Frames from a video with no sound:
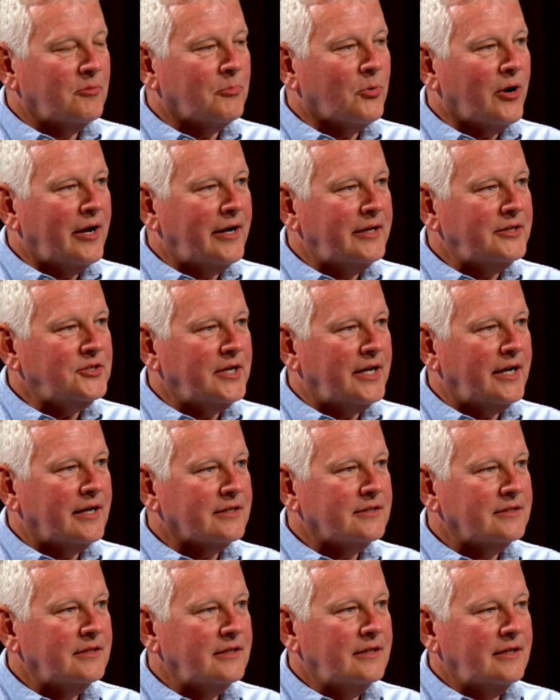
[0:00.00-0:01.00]

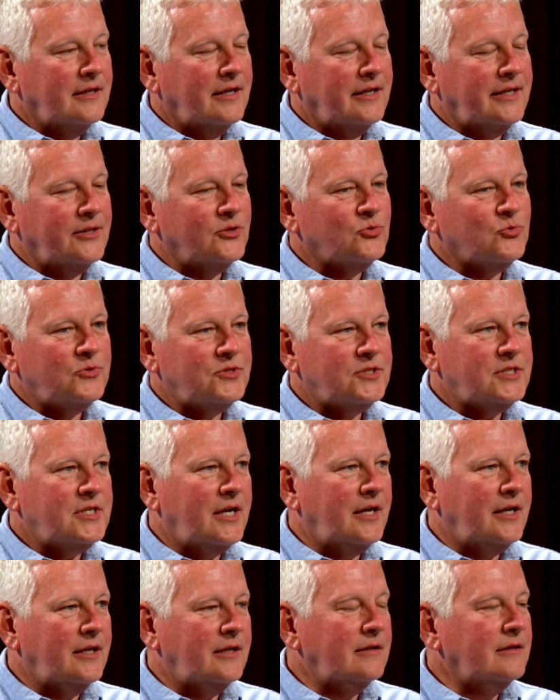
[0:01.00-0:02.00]
project. And this was
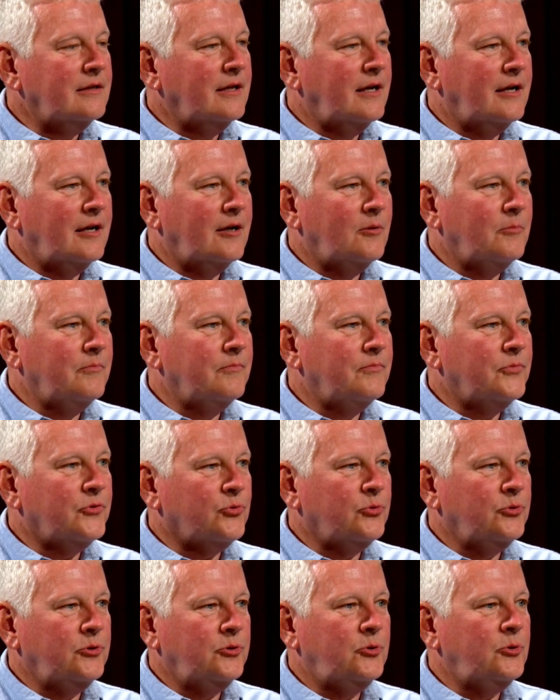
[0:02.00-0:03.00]
done
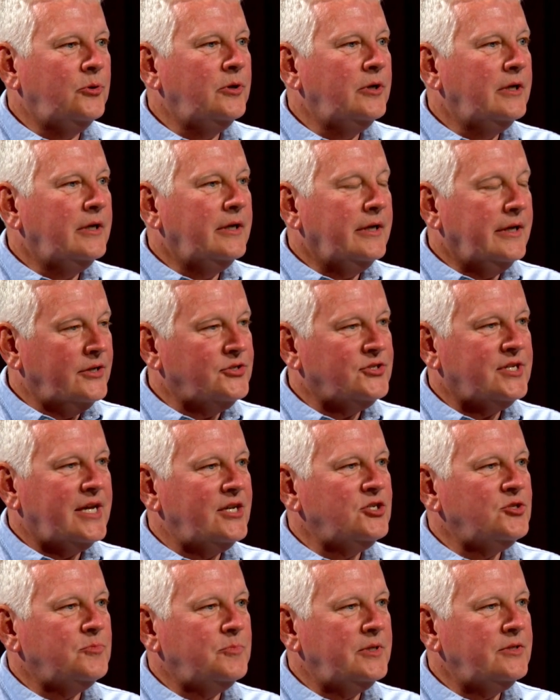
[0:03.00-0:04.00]
through
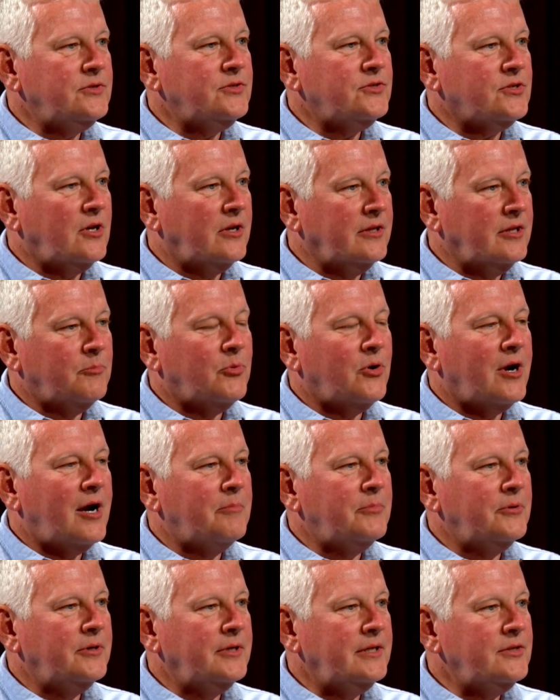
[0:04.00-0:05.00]
assessments on the
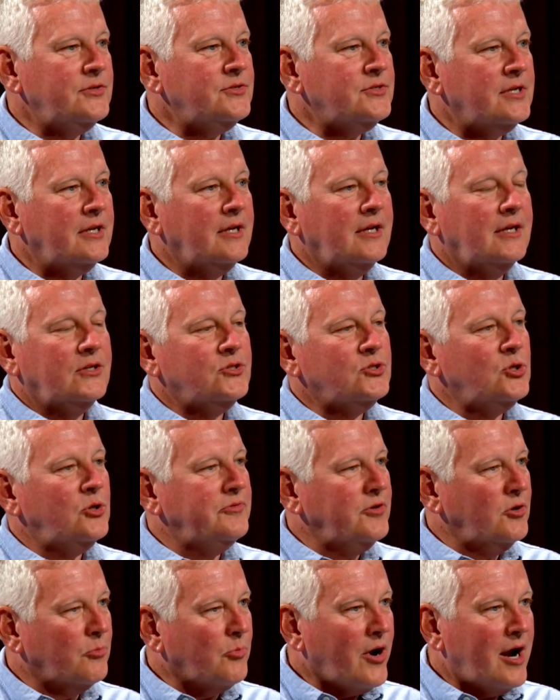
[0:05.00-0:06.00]
properties. So
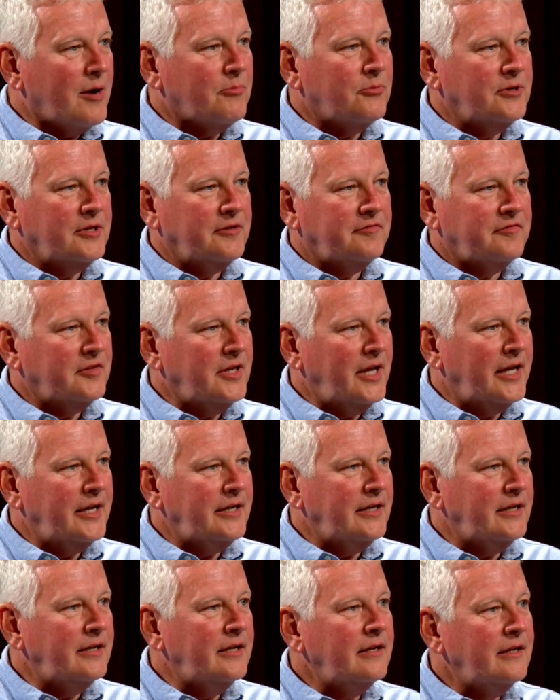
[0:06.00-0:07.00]
if your property
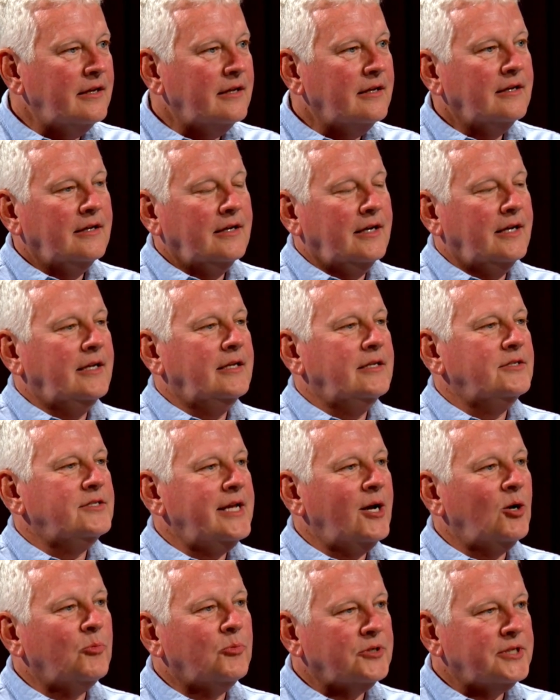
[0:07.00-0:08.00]
flooded and is
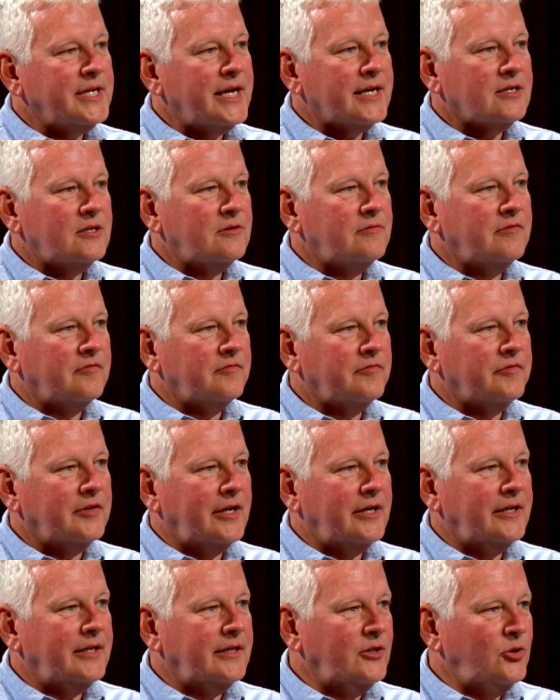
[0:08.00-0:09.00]
now protected from
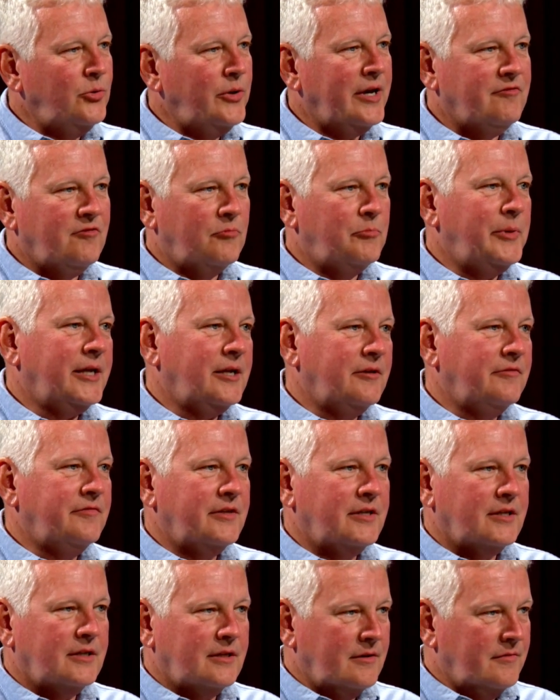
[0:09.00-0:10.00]
flooding, you have a
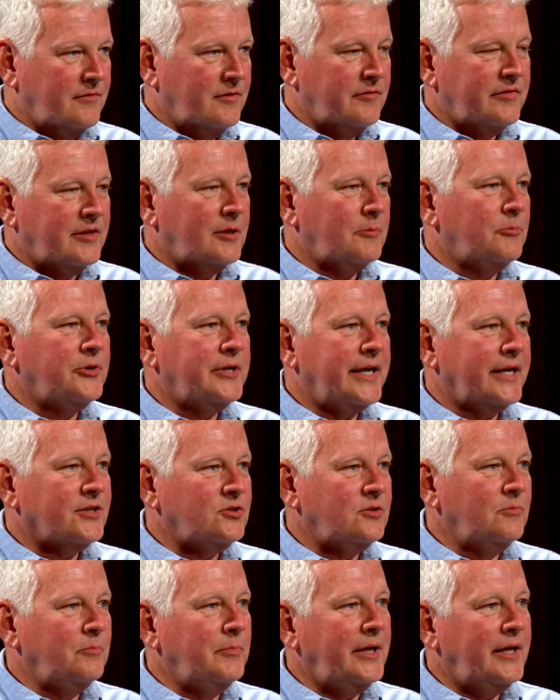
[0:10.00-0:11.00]
benefit of the flood
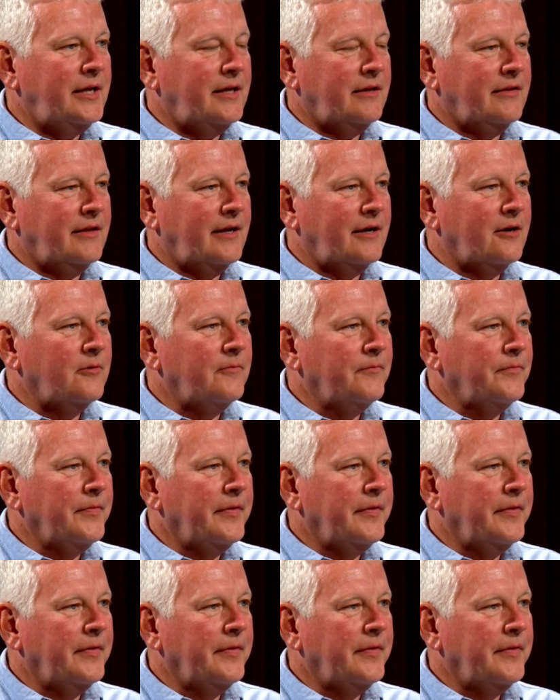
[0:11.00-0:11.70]
protection being there.